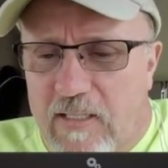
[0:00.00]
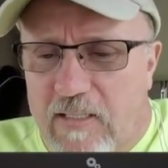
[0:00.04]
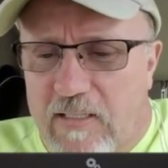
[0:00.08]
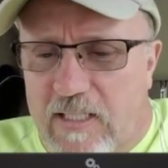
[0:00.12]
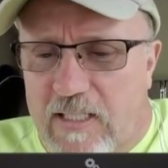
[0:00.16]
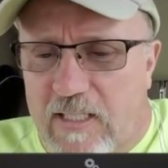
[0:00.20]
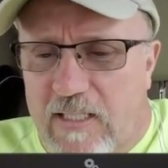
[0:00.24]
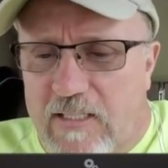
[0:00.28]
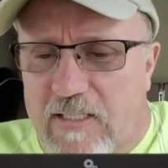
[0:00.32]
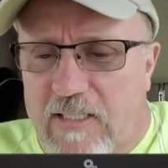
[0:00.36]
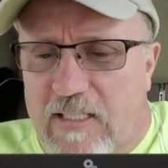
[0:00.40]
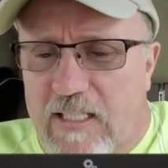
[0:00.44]

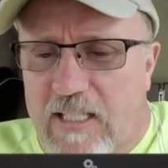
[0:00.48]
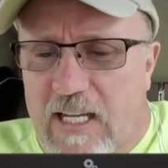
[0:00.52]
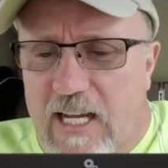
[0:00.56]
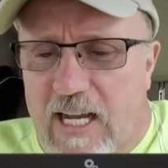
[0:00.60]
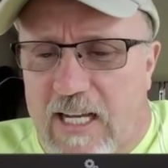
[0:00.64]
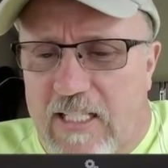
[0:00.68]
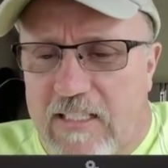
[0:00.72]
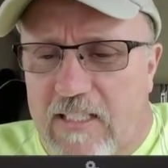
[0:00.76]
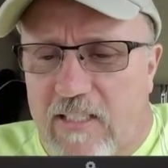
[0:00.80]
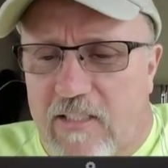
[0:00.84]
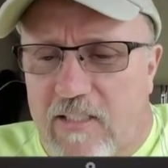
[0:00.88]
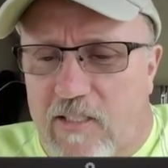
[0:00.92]
Since the
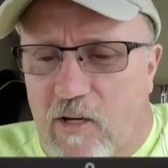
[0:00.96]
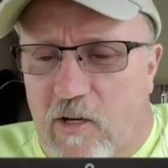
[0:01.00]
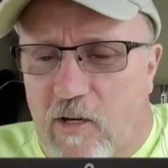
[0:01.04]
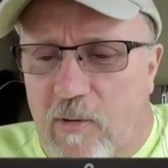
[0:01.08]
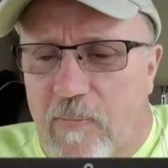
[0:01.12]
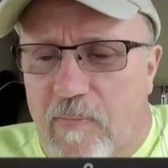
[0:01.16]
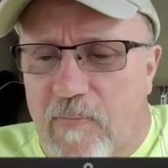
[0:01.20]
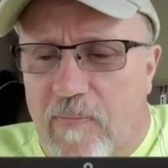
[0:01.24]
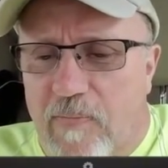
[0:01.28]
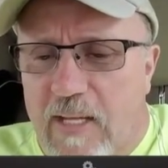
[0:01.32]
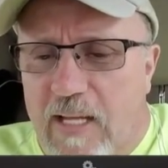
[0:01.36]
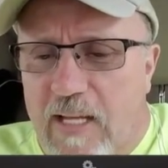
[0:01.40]

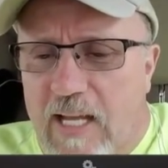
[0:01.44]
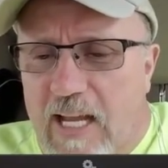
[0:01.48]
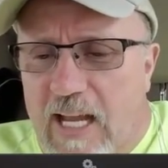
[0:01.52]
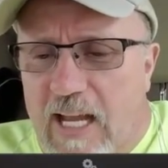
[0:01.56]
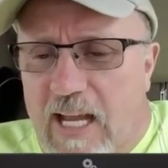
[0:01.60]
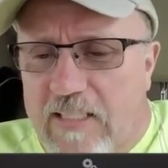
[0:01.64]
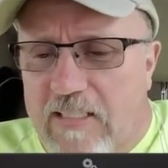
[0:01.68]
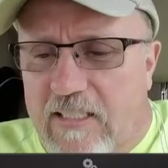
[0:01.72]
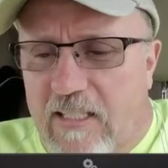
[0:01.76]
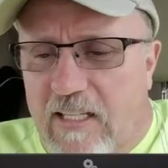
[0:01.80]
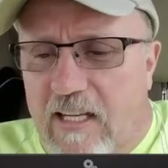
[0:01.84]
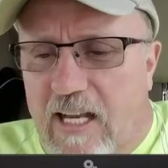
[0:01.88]
isotope
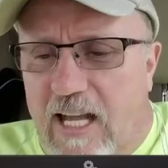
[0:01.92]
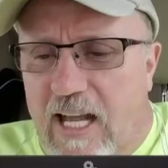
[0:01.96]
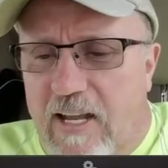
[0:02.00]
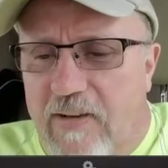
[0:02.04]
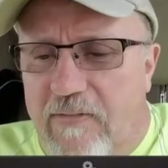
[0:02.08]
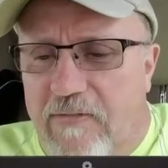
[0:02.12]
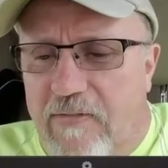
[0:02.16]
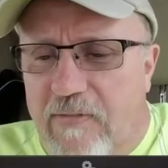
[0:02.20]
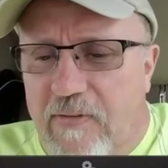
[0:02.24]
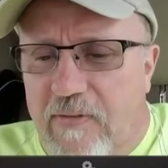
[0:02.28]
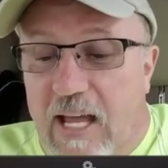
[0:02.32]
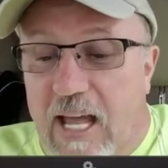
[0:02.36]
has
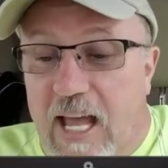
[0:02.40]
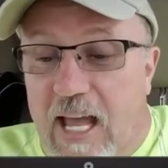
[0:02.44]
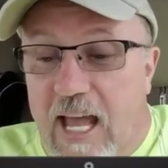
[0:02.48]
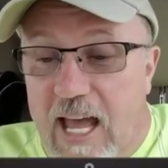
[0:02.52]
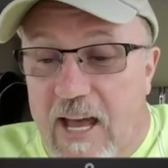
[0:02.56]
a